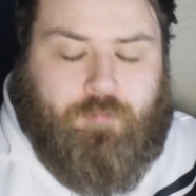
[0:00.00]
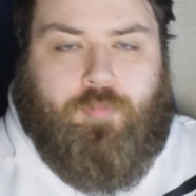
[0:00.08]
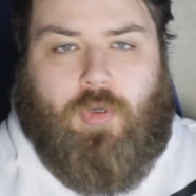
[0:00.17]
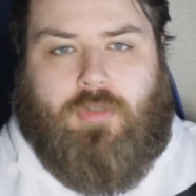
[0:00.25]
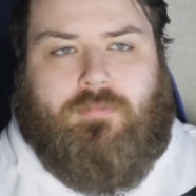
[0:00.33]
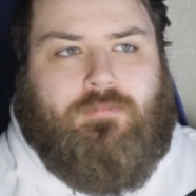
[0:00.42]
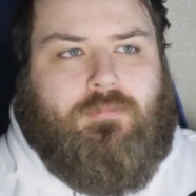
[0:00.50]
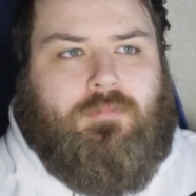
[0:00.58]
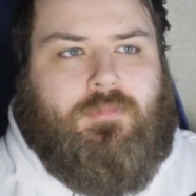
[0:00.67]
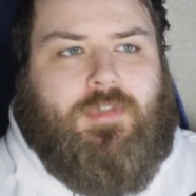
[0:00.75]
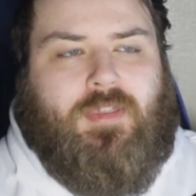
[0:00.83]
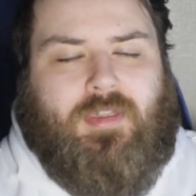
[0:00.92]
but
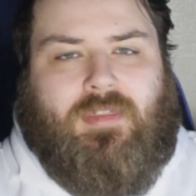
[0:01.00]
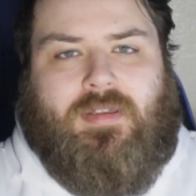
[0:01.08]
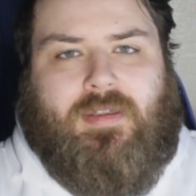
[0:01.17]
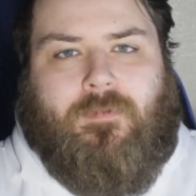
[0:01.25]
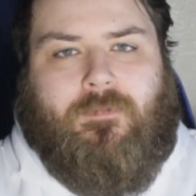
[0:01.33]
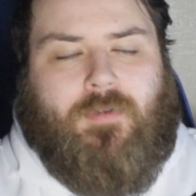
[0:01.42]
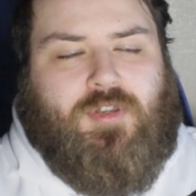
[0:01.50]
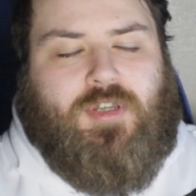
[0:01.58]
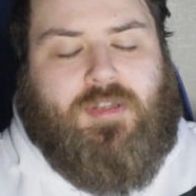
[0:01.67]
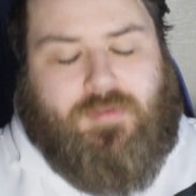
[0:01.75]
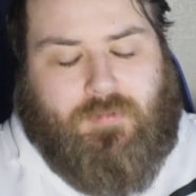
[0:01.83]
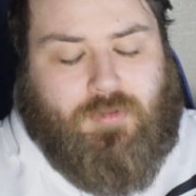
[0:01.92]
the thing that
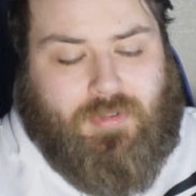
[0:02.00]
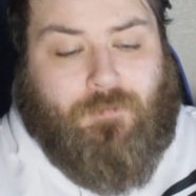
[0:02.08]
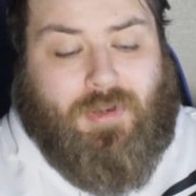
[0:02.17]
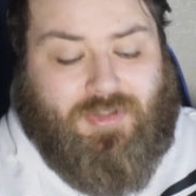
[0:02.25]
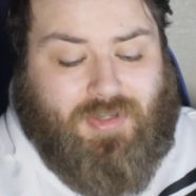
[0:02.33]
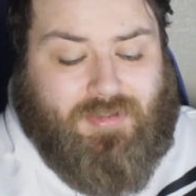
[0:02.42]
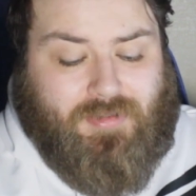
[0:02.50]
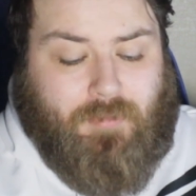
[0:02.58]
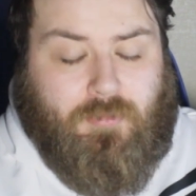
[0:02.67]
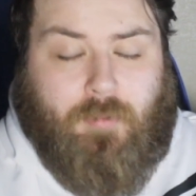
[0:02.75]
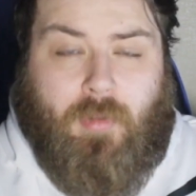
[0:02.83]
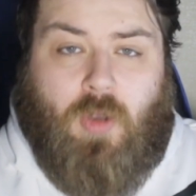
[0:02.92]
differentiates
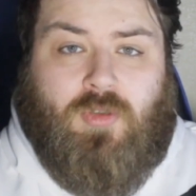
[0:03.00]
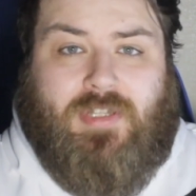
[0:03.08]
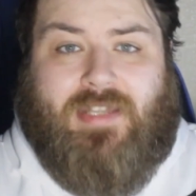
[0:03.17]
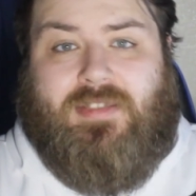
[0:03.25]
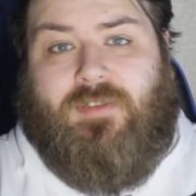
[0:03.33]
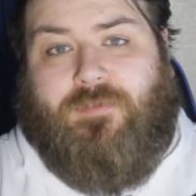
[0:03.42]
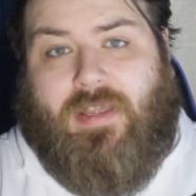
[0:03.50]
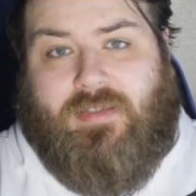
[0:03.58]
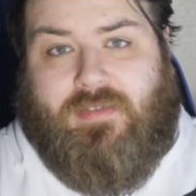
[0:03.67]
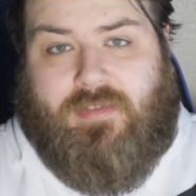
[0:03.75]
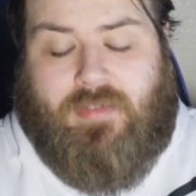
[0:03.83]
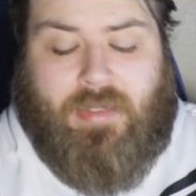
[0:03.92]
them the most is
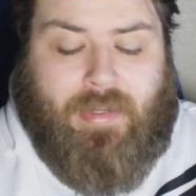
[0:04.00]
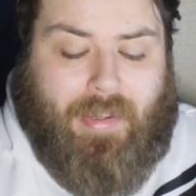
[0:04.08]
defence,